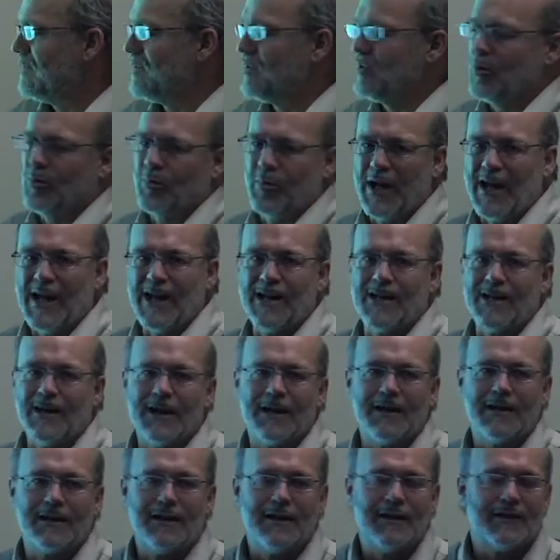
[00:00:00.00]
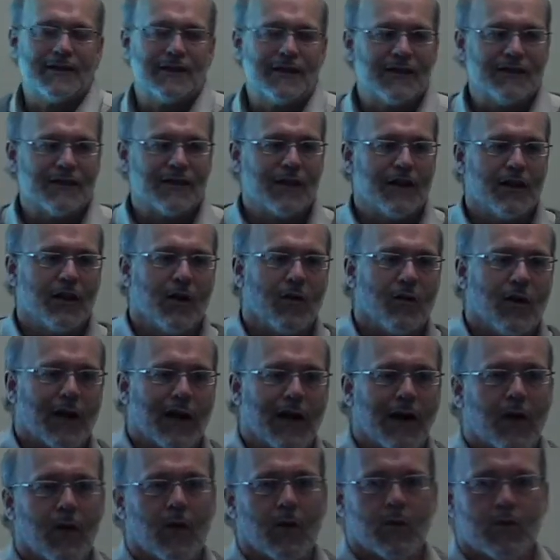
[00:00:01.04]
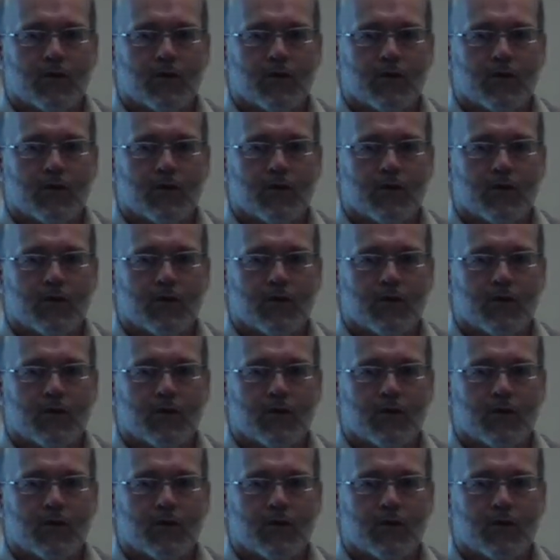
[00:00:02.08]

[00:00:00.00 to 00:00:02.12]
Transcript: you're paying 19 cents a kilowatt hour,